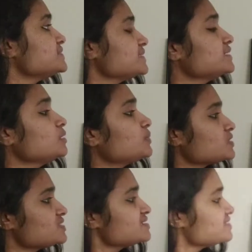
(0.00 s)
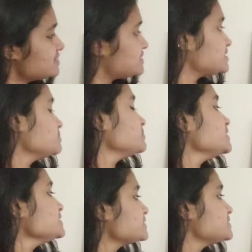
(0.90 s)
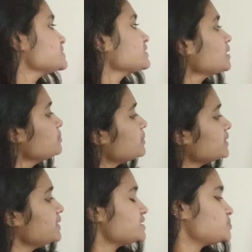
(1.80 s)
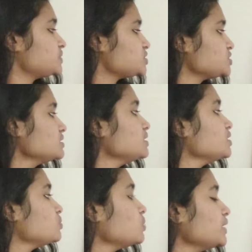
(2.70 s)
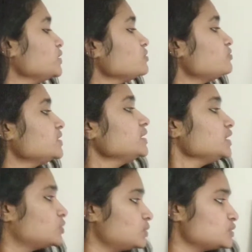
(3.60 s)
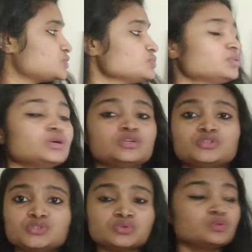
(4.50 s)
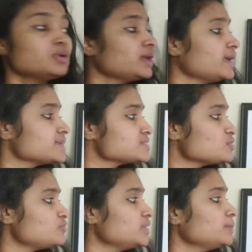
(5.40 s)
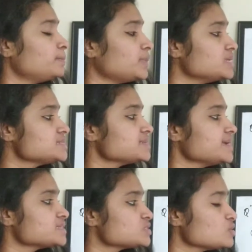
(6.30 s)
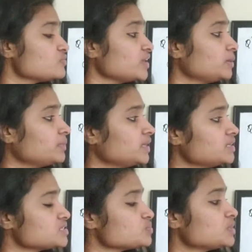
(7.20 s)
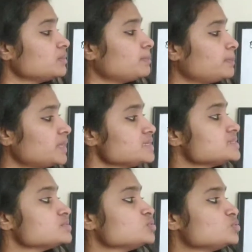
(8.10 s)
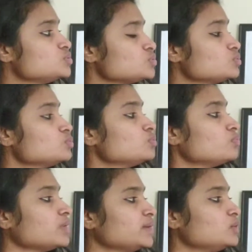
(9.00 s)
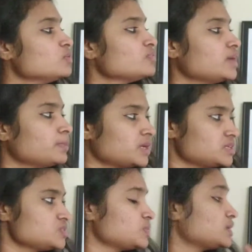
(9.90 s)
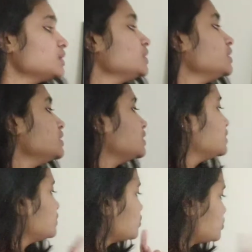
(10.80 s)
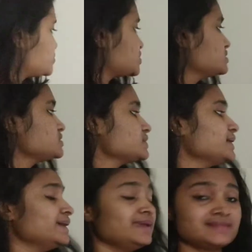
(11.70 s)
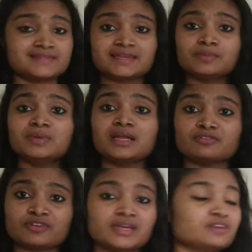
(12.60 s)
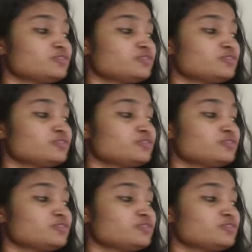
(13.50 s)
signal processing system is described by the expression Y of n equal to 2x of n plus x of n minus 1 plus 2y of n minus 1. Options: A stable FIR